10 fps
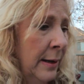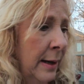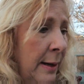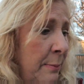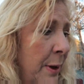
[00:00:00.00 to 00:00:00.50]

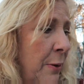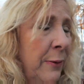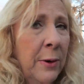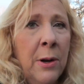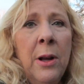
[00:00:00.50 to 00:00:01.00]
But
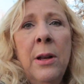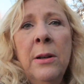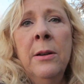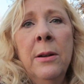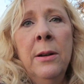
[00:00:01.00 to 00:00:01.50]
overall,
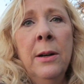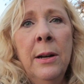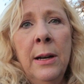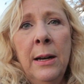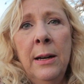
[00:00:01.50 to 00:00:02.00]

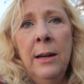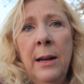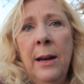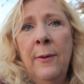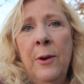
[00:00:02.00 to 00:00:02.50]

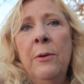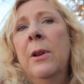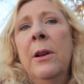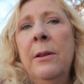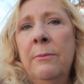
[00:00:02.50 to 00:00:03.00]
if you